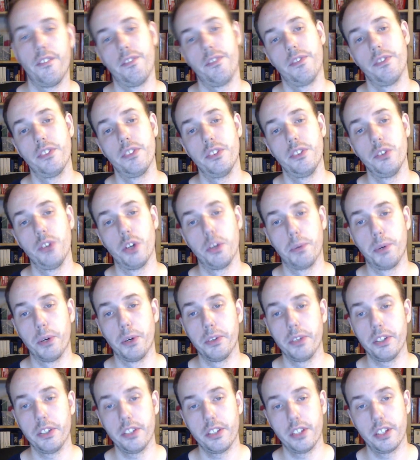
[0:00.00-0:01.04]
your
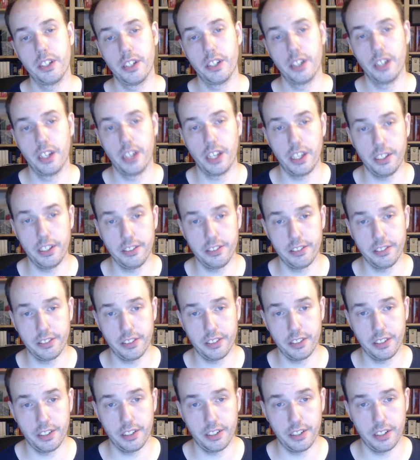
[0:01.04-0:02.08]
opponent has
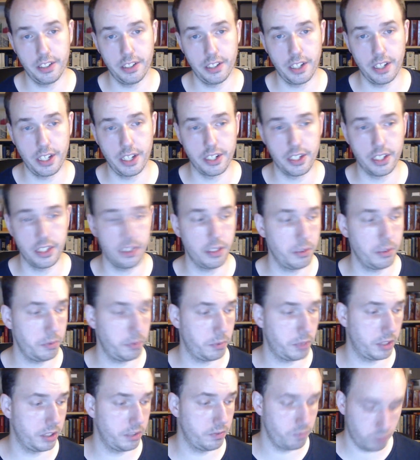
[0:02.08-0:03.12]
another
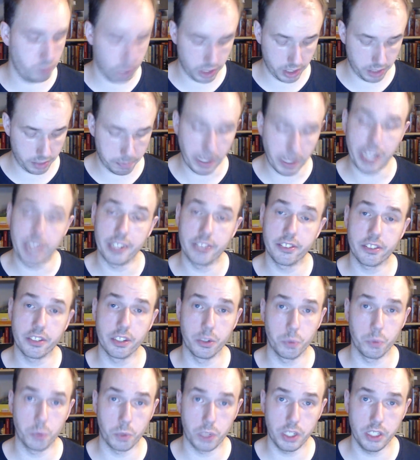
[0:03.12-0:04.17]
one with pilot skill
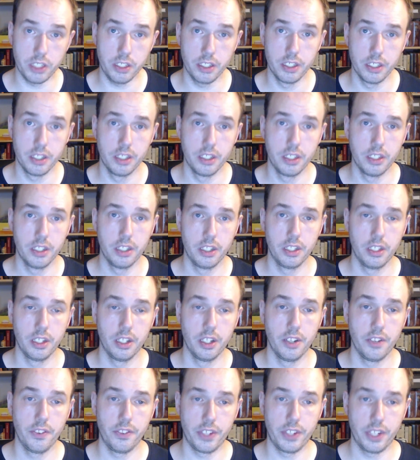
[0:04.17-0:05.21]
1,
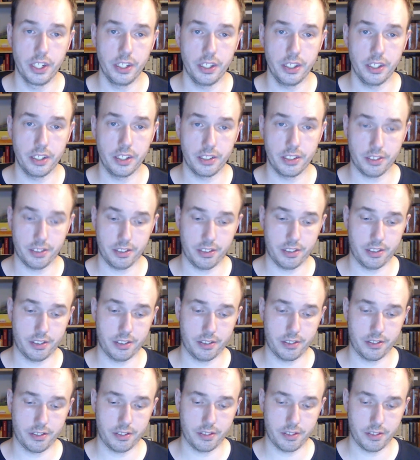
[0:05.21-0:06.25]
then
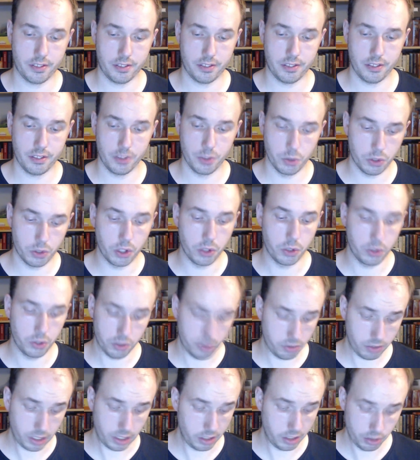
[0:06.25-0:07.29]
you
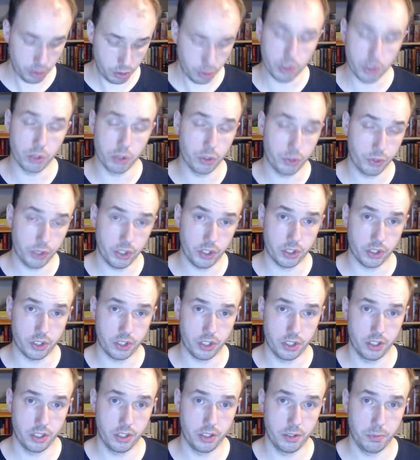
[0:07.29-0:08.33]
go first.
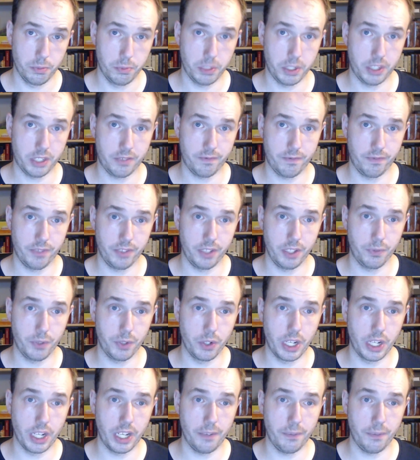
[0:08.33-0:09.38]
But if he has